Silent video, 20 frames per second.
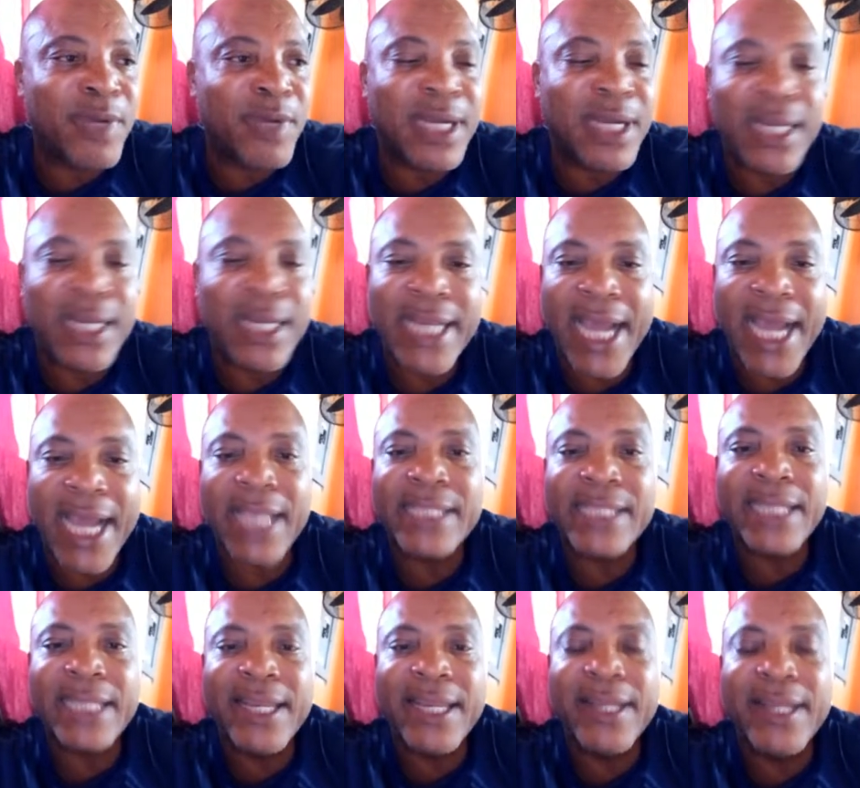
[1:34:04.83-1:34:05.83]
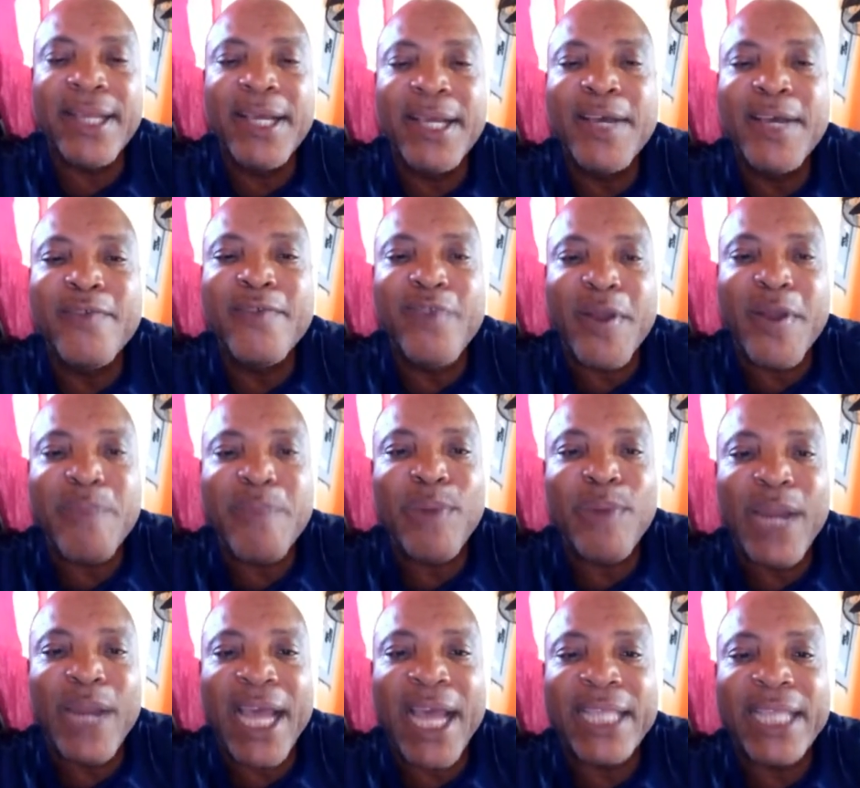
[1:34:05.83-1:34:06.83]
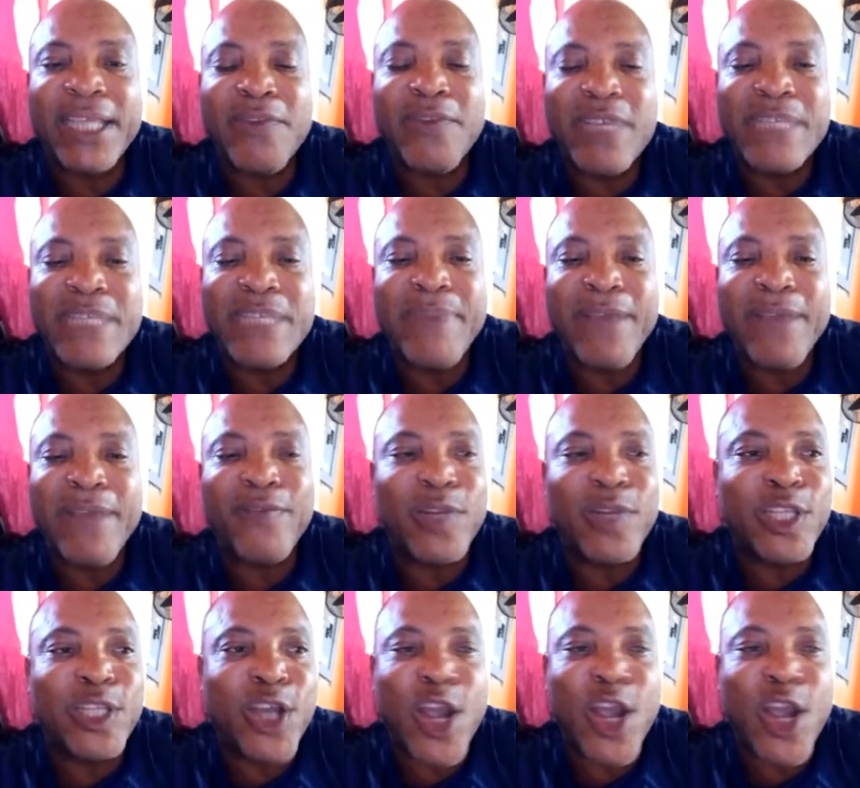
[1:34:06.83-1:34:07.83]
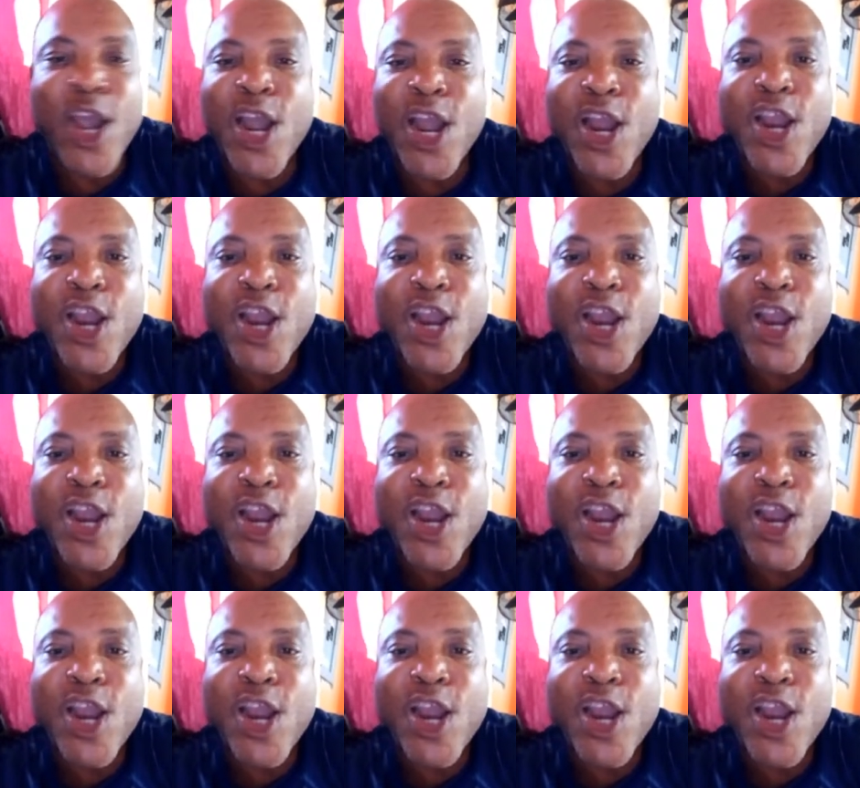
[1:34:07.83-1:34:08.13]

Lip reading: nice and very polite and respectful to her.